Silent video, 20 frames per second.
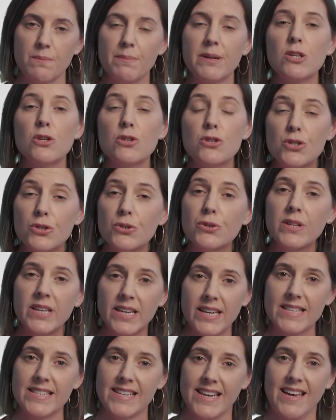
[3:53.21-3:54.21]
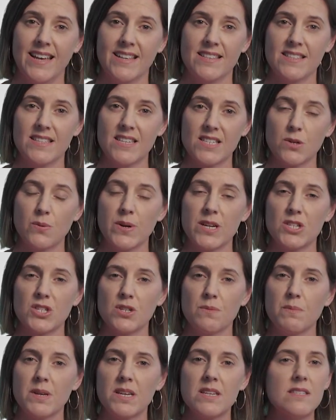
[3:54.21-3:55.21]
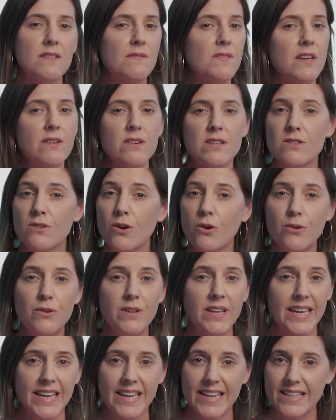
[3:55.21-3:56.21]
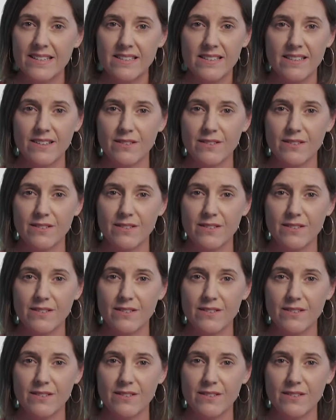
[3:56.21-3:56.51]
But you do need to answer this question because if there is no need